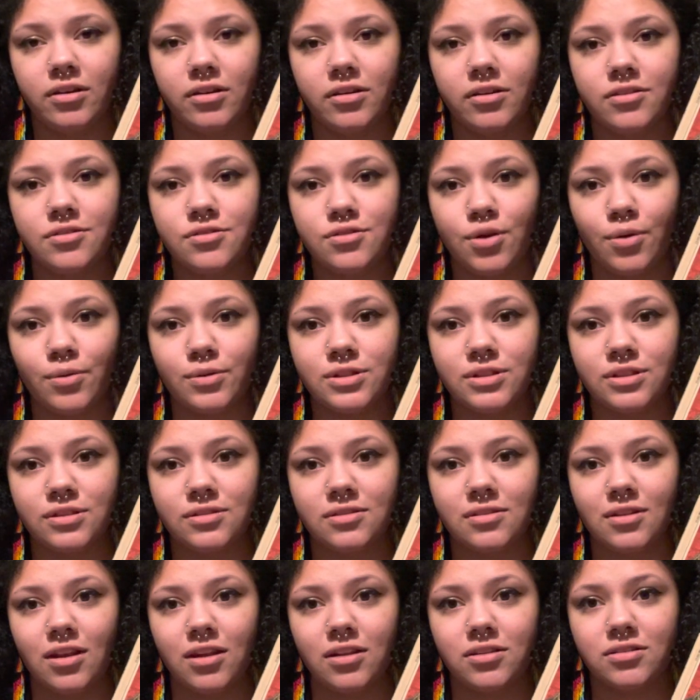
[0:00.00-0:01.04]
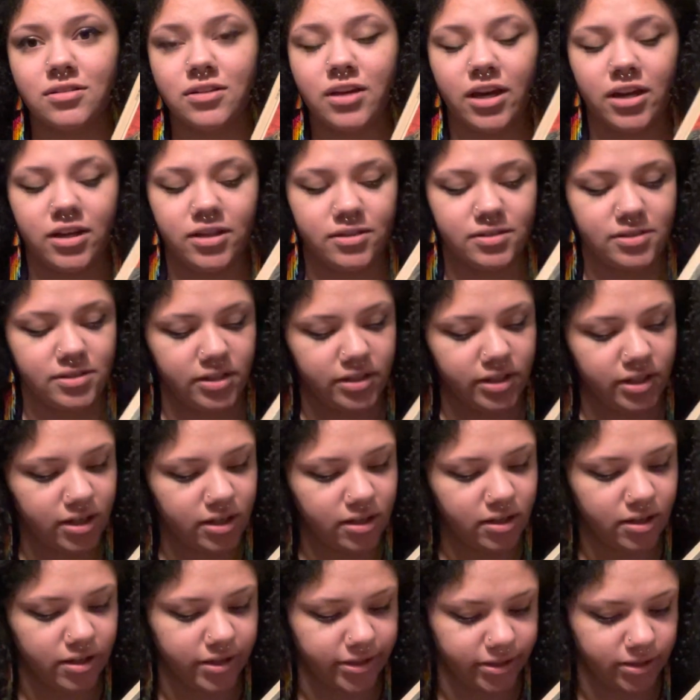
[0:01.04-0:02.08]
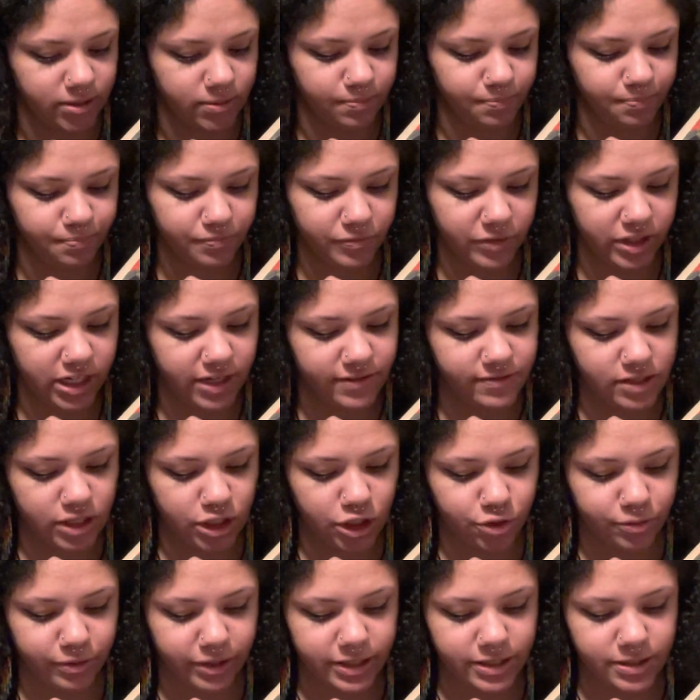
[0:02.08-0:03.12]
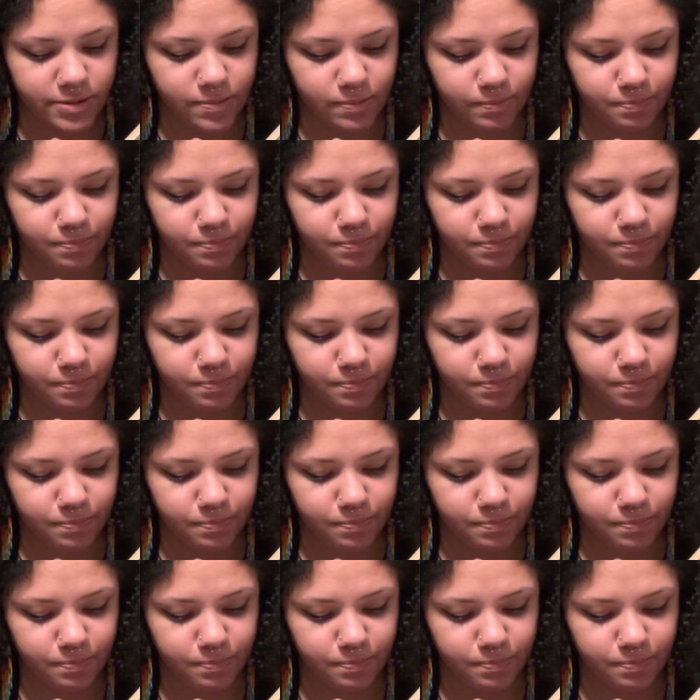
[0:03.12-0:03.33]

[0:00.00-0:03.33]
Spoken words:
so it's kind of silly that I've seen it twice.